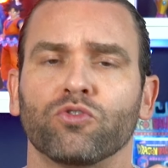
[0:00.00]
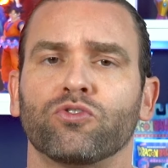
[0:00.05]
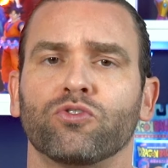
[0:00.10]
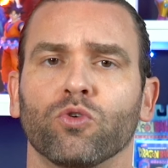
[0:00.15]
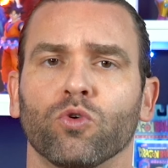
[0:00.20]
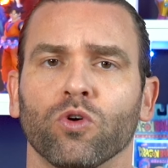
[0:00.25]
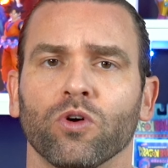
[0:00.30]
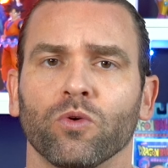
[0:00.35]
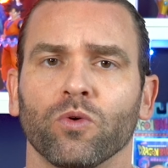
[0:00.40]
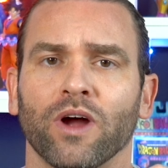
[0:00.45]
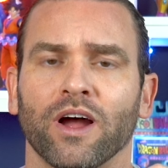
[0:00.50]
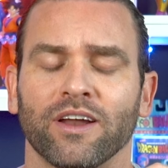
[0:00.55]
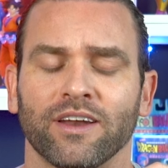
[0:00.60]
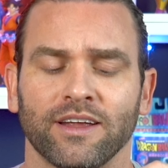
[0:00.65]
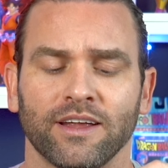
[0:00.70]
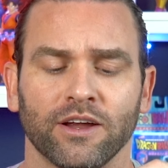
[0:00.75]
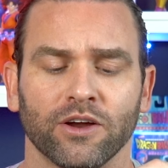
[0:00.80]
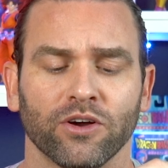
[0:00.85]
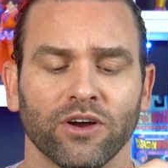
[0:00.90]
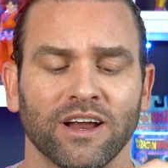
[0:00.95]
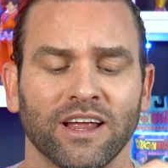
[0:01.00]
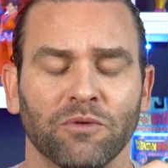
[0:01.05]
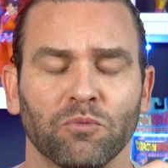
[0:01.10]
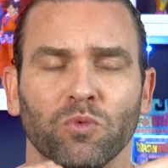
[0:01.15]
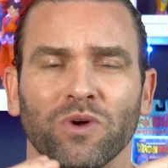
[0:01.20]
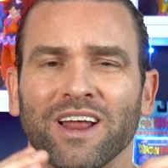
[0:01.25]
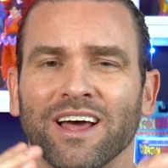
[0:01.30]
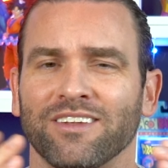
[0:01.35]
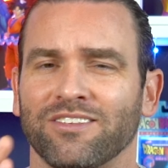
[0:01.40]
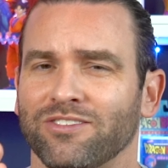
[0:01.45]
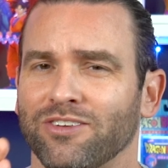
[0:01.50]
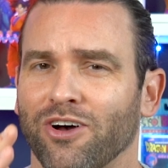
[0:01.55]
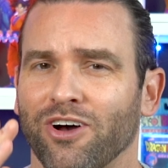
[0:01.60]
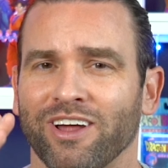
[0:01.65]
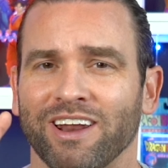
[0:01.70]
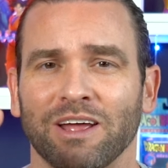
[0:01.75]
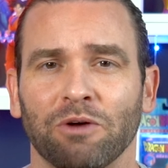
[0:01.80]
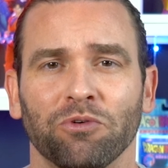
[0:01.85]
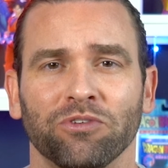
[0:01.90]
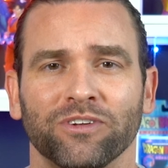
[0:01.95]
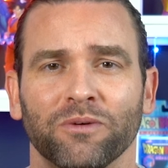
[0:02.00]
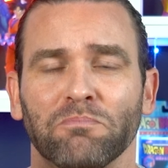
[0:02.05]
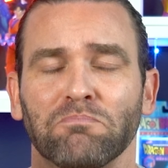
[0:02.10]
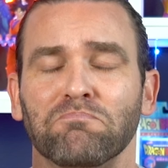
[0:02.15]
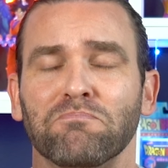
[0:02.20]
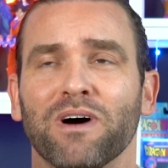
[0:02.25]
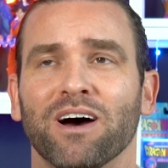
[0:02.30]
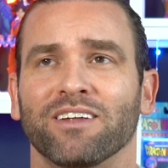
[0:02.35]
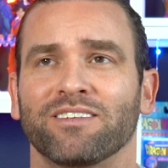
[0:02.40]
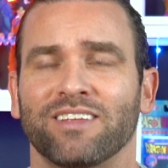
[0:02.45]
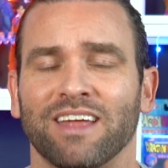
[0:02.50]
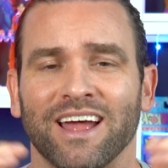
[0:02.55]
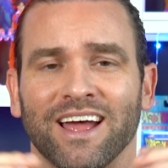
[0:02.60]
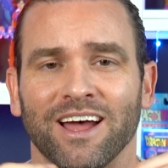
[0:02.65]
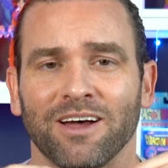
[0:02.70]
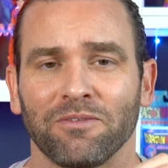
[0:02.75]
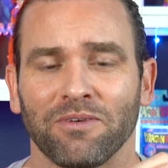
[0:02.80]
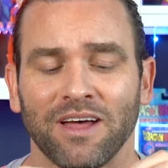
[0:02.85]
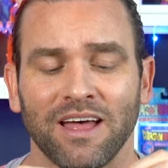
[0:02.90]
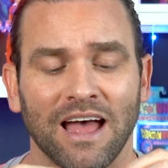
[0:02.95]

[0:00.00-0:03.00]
store around here, and when I saw it, it was a must-have.